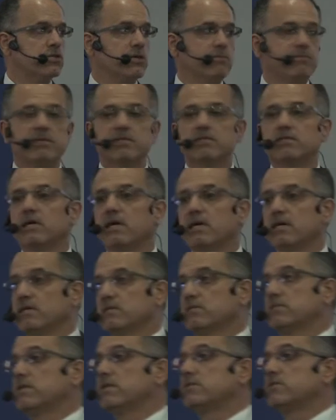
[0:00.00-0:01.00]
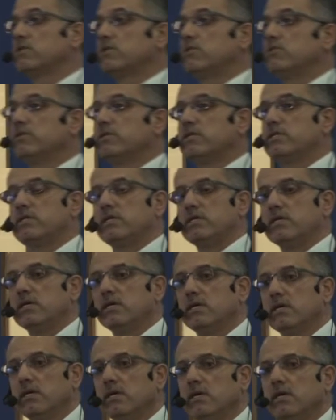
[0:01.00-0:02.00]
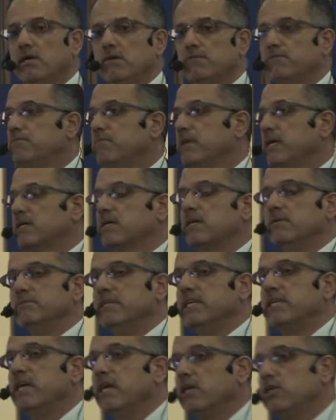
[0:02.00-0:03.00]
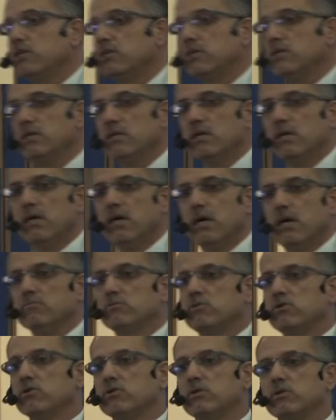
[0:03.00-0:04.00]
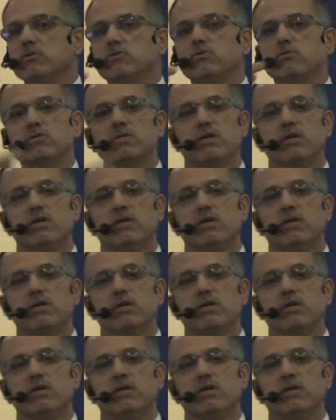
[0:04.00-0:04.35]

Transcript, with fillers: jeopardize the security of my communication. I'm talking to